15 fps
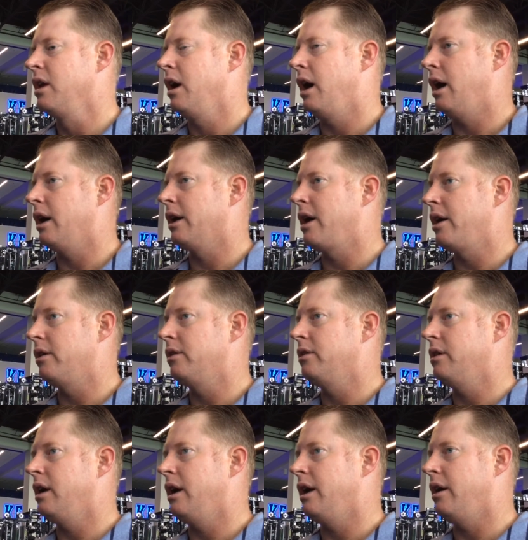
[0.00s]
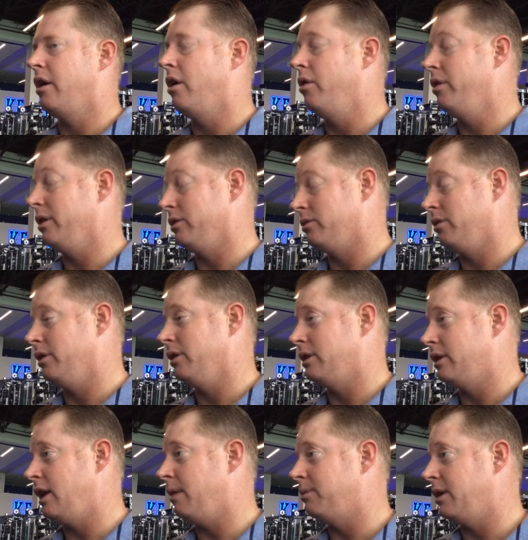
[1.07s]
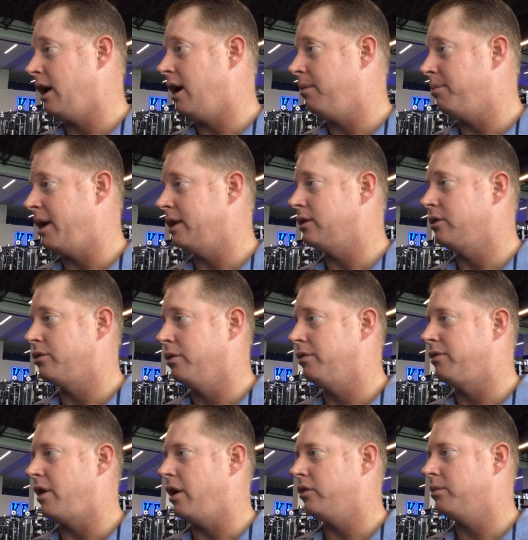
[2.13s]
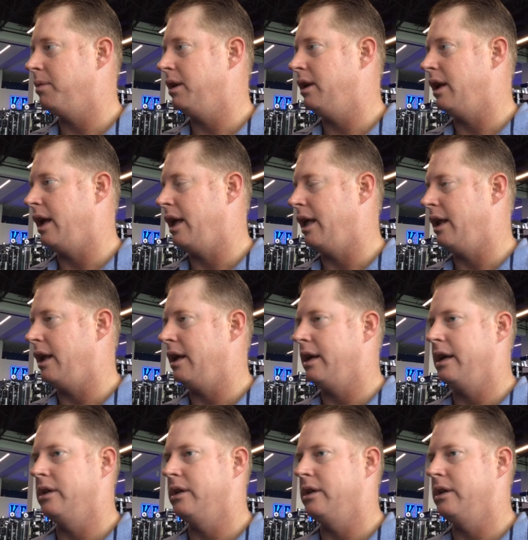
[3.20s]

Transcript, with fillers: Uh, Gunnar uh, Hoak has really stepped up as a true freshman and uh,